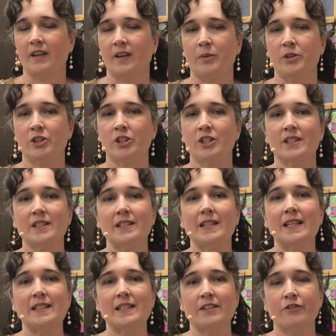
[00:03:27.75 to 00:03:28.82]
I want you to just
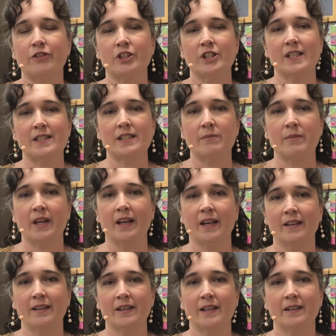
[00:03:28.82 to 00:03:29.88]
listen for just a
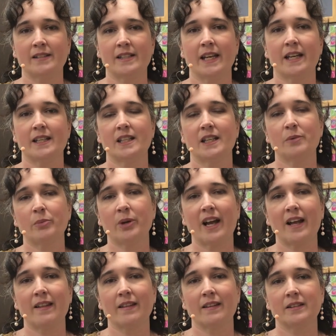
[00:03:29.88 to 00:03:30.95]
minute. Take a deep
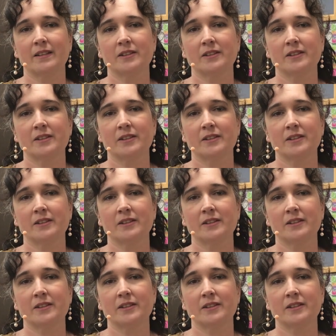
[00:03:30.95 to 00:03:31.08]
breath.